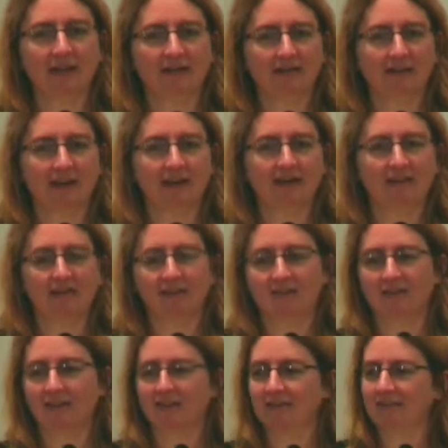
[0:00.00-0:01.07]
at science these
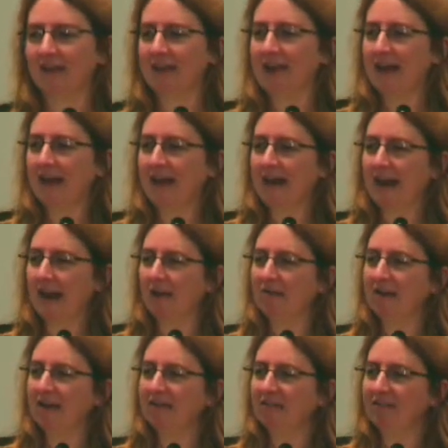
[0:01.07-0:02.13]
days and how
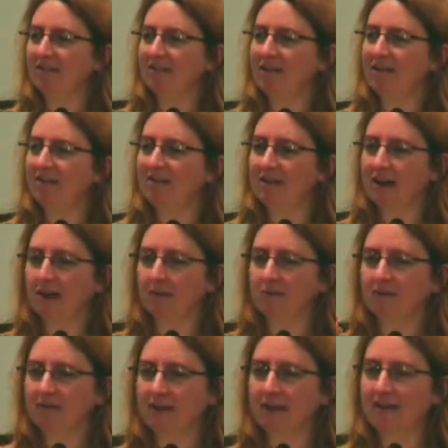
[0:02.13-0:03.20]
that's changed how
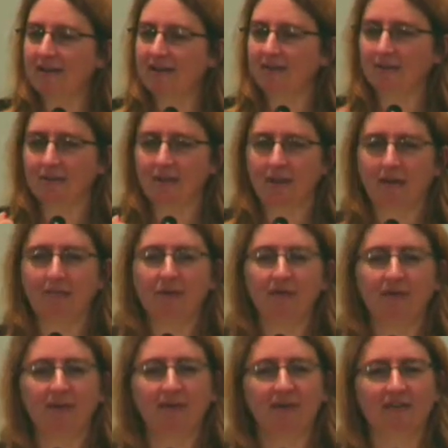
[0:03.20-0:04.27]
scientists,
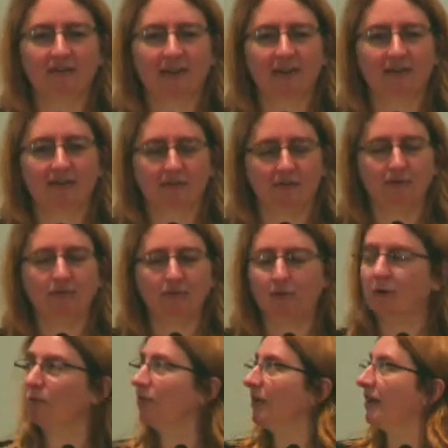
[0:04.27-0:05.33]
government-funded scientists, view their
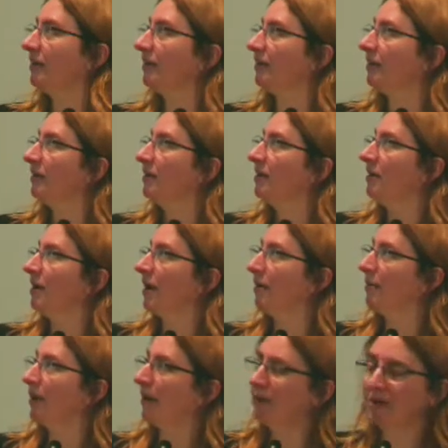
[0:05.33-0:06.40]
own data.
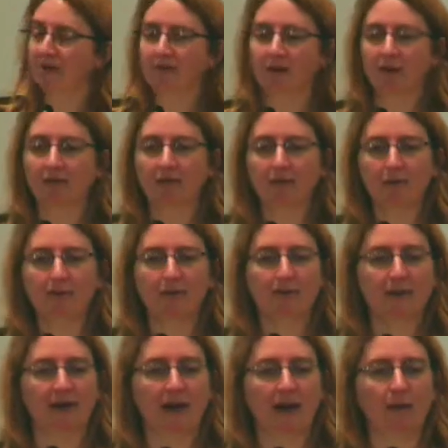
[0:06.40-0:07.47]
I'm going to talk a little bit
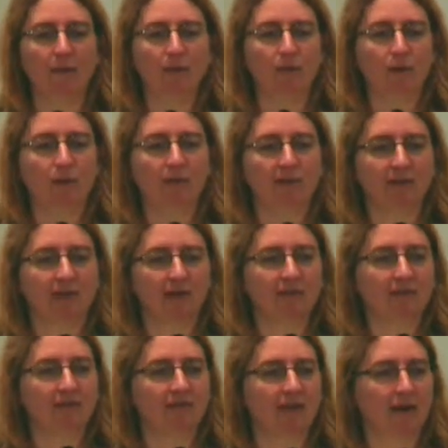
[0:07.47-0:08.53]
about how we work with data.
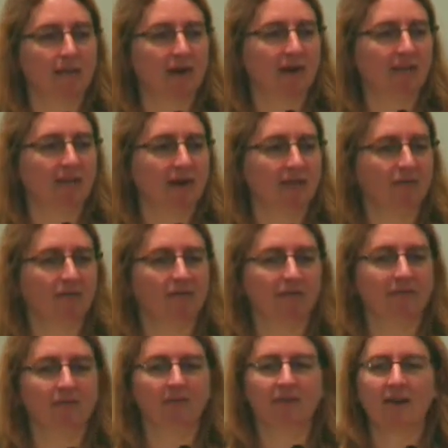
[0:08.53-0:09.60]
This came out of
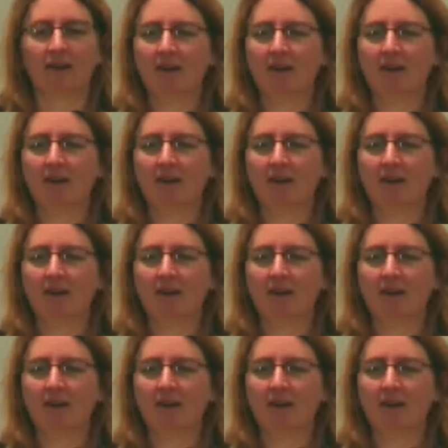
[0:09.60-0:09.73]
conversations.